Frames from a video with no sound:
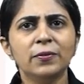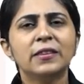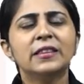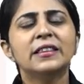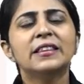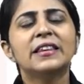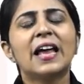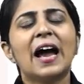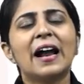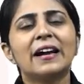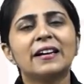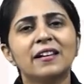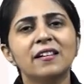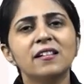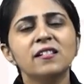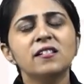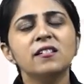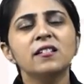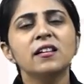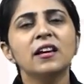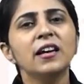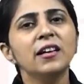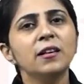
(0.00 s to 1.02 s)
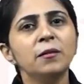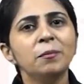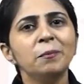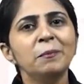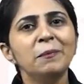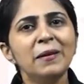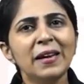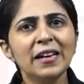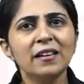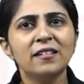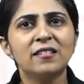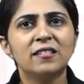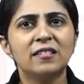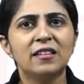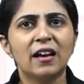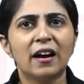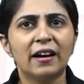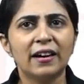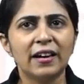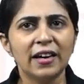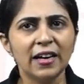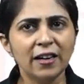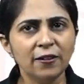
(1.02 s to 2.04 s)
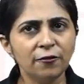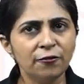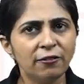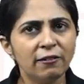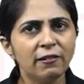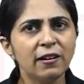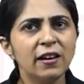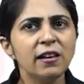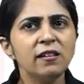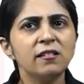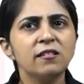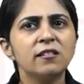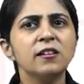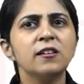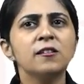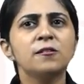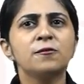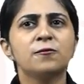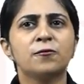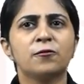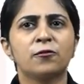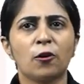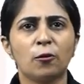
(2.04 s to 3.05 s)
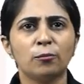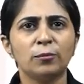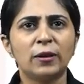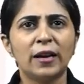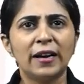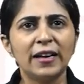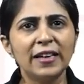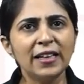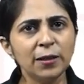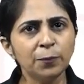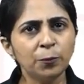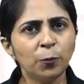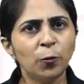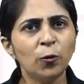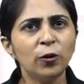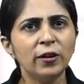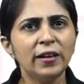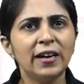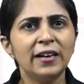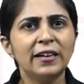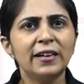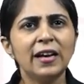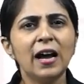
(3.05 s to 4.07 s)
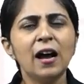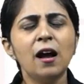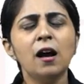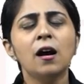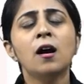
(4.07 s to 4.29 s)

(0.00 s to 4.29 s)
that is, it makes the inferences from the input data